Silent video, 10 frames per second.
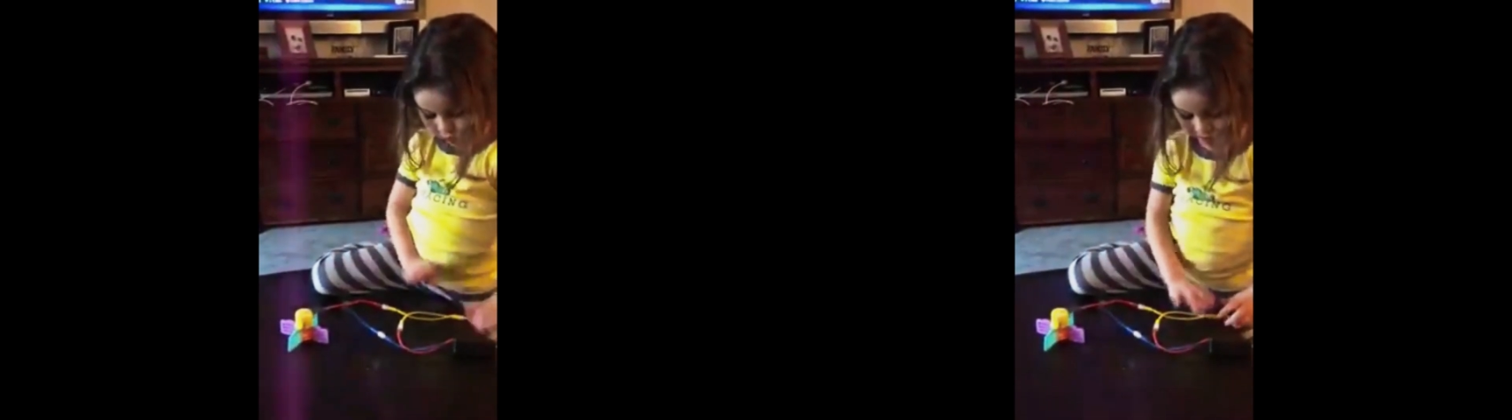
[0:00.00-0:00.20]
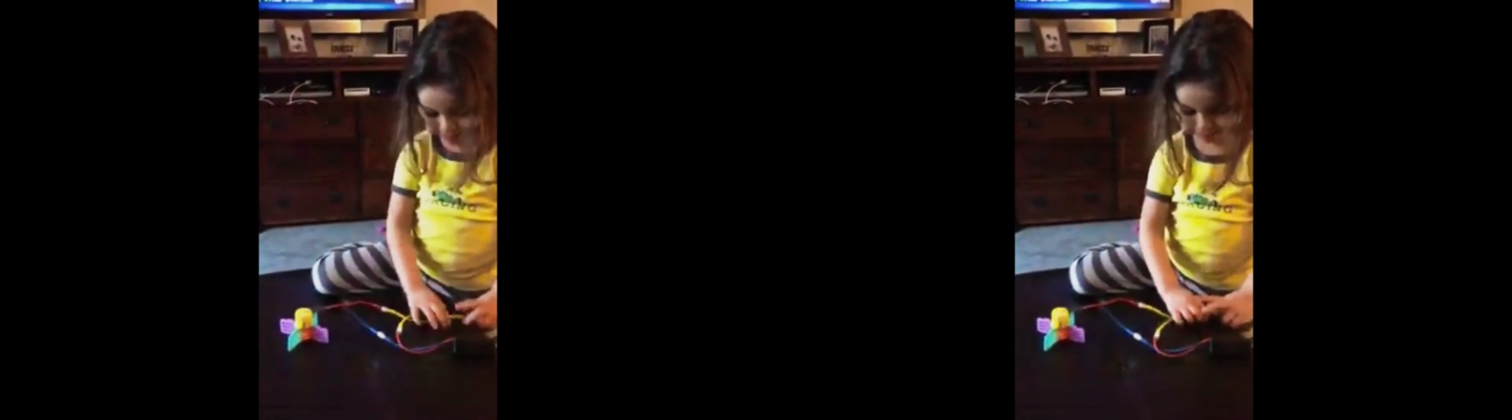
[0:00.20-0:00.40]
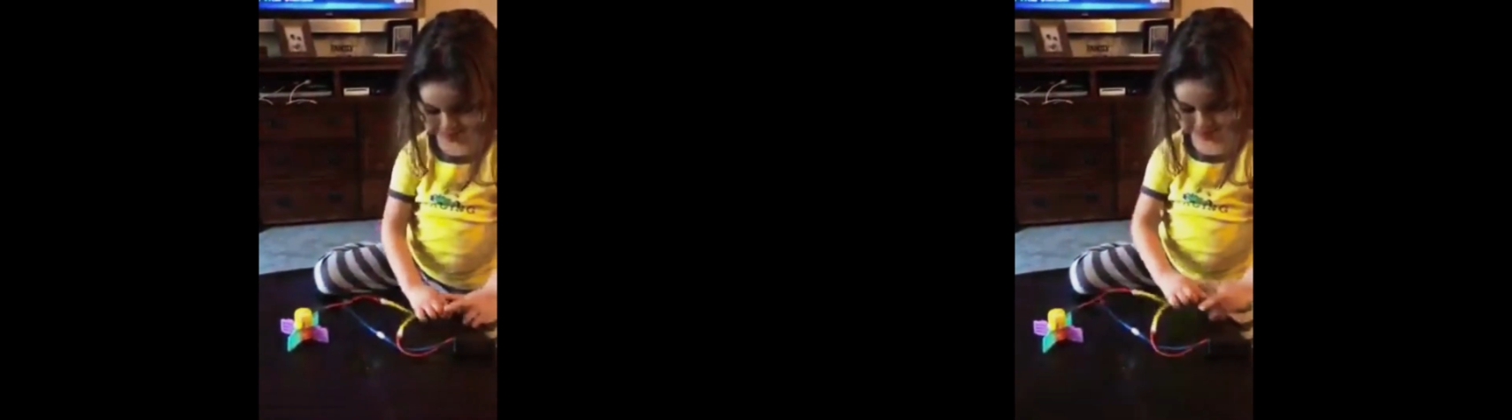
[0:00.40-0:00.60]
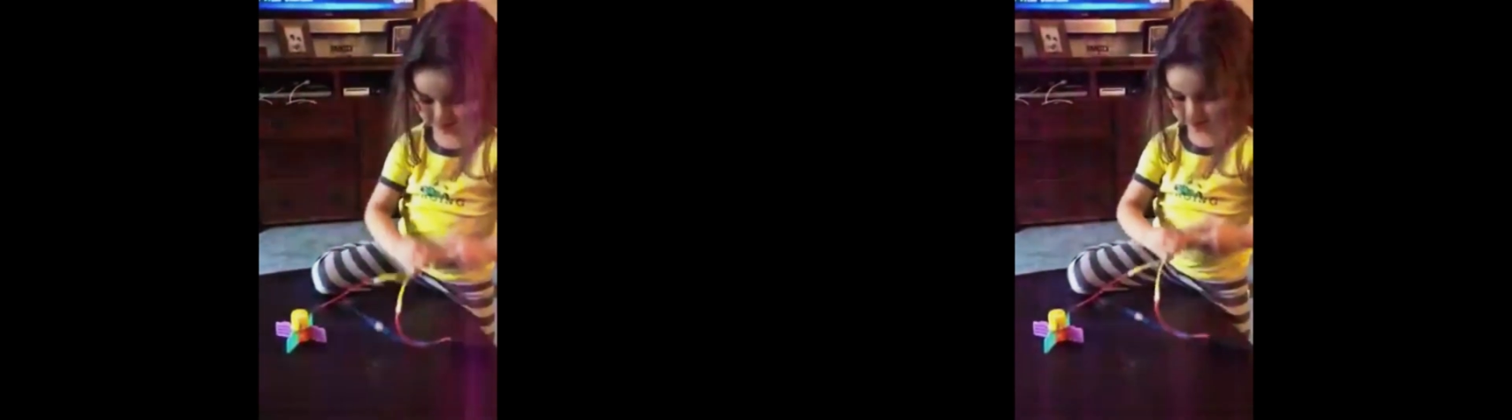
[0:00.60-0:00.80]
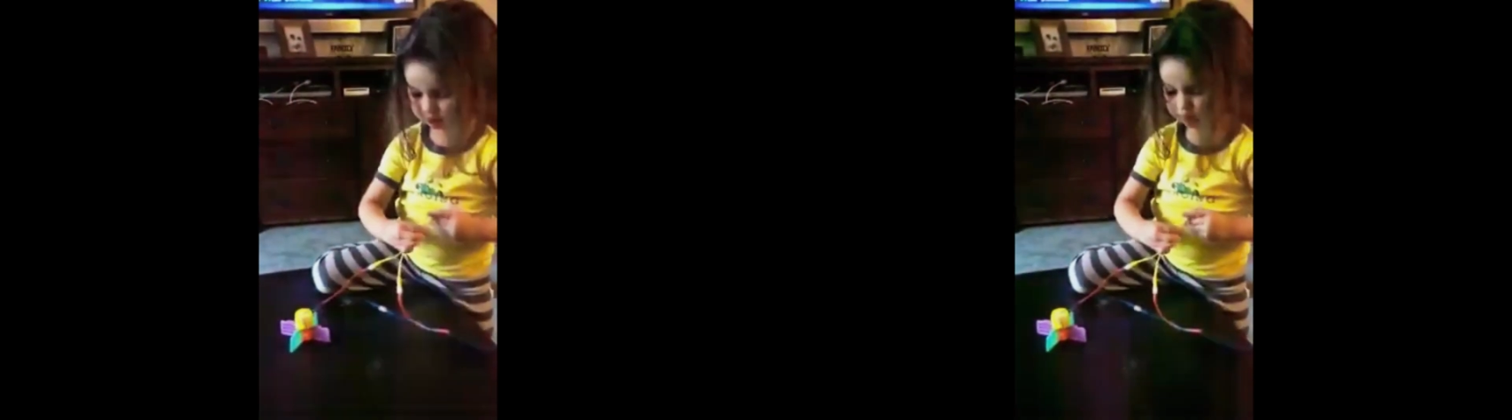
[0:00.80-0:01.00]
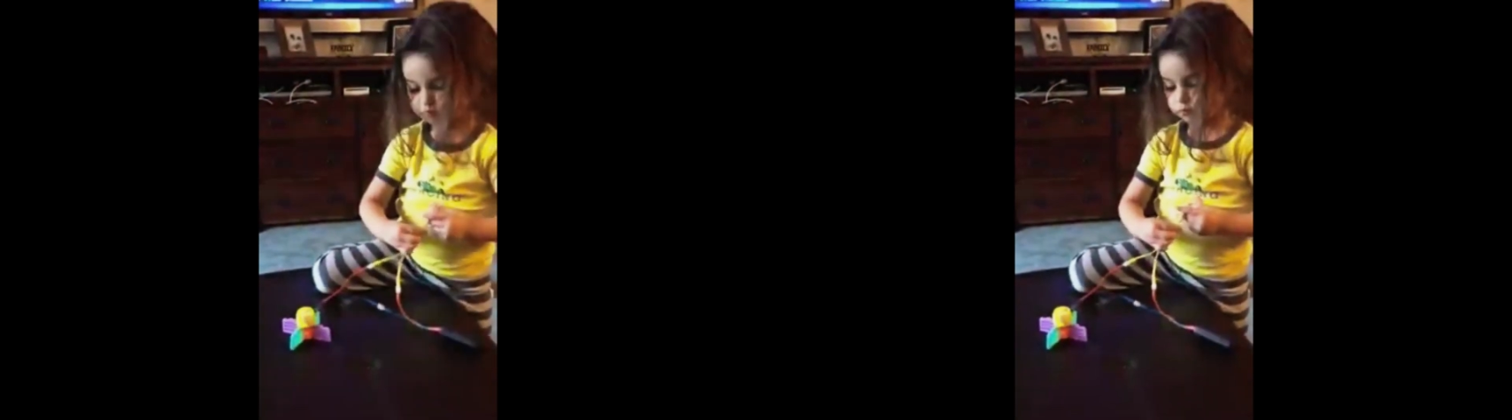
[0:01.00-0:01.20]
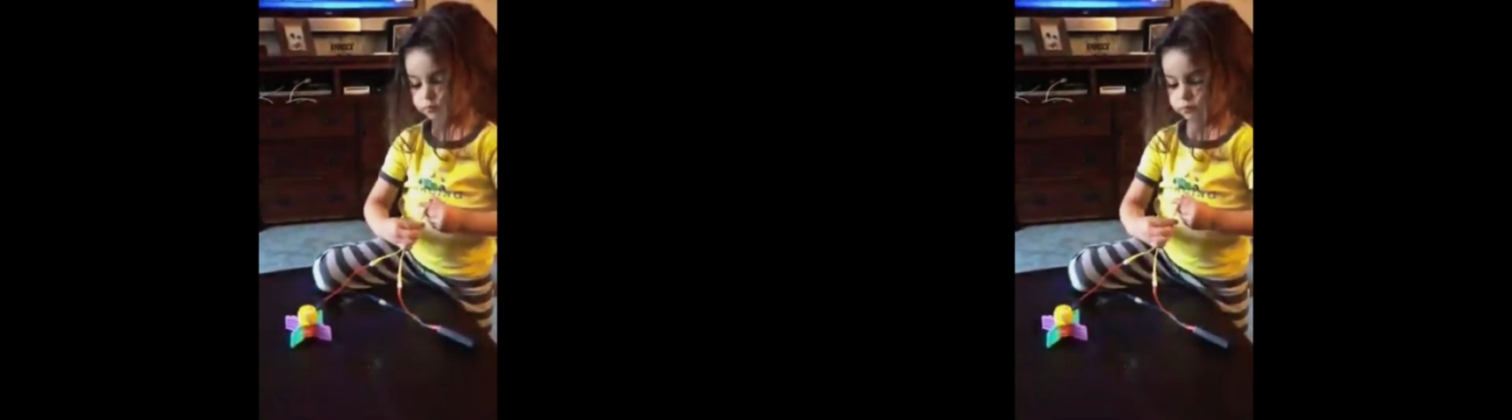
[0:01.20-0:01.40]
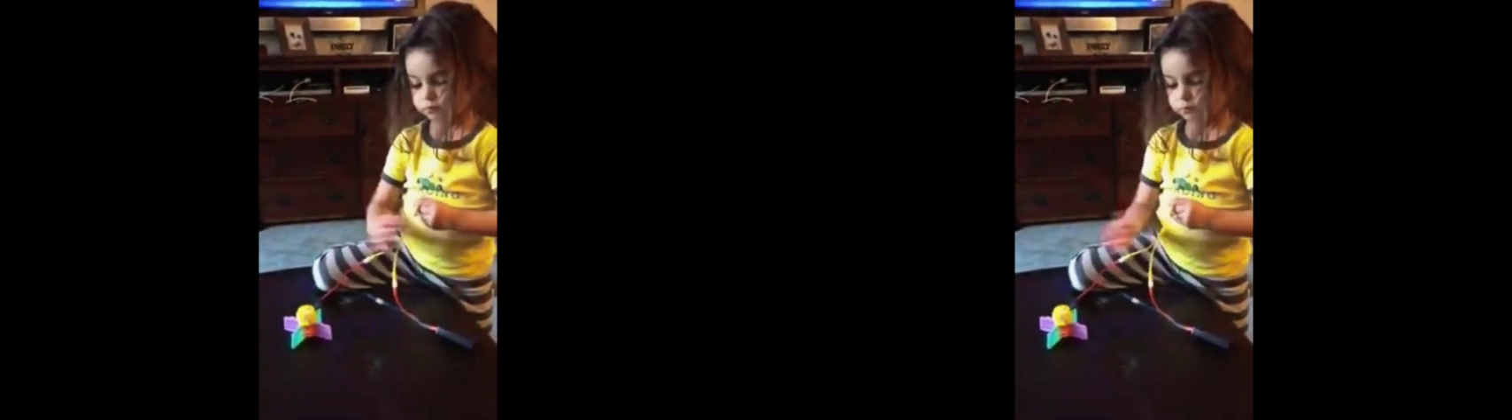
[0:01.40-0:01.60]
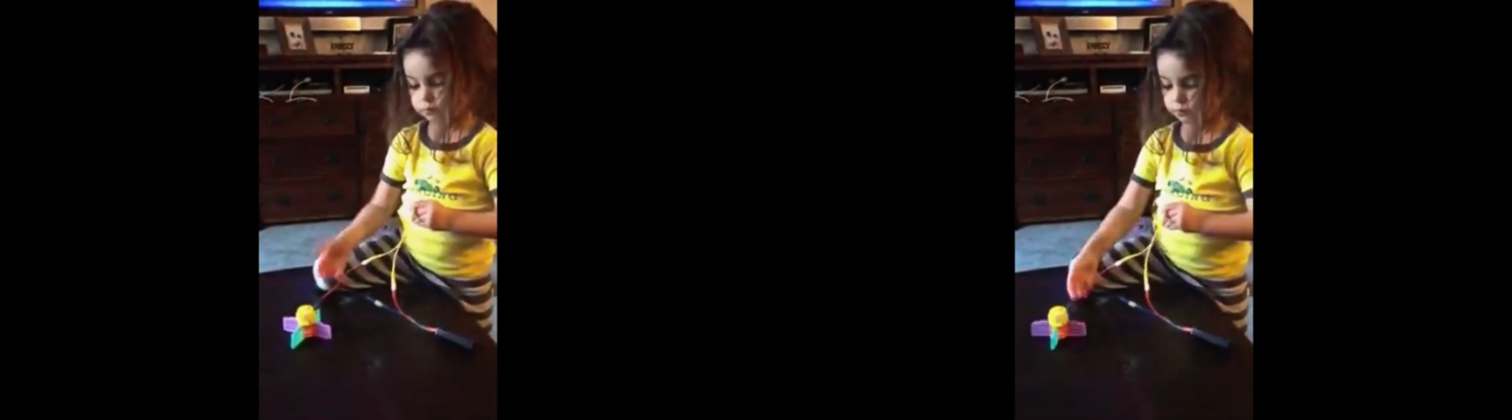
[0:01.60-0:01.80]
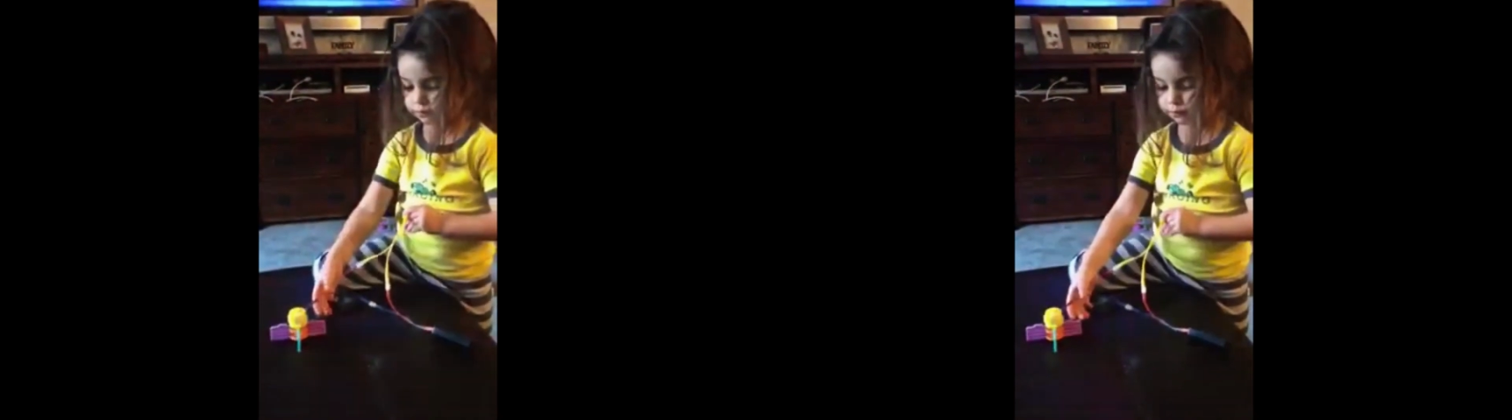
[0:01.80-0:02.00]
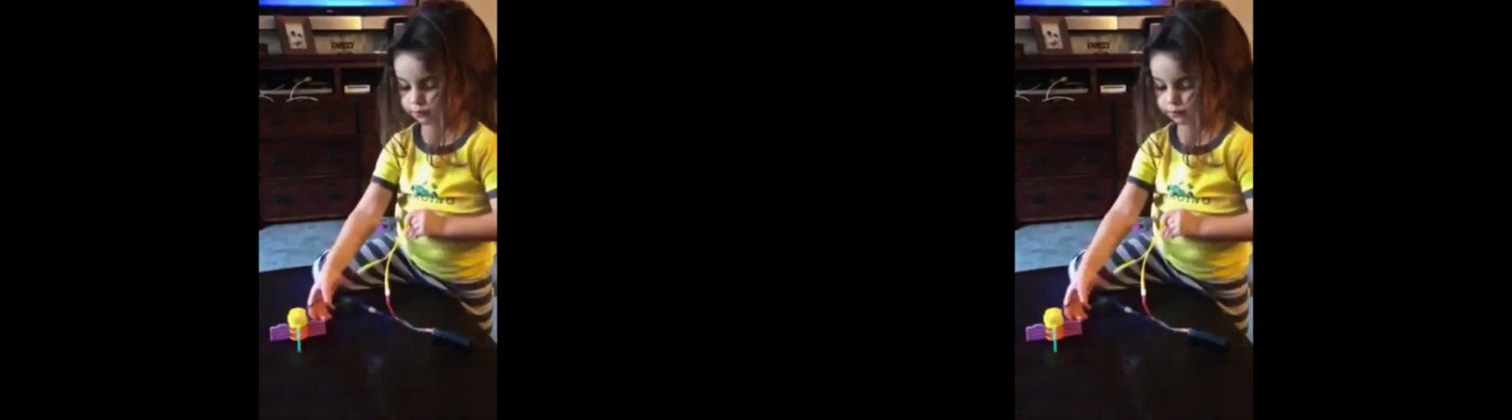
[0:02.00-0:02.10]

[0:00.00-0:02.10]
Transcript: Watch. Three,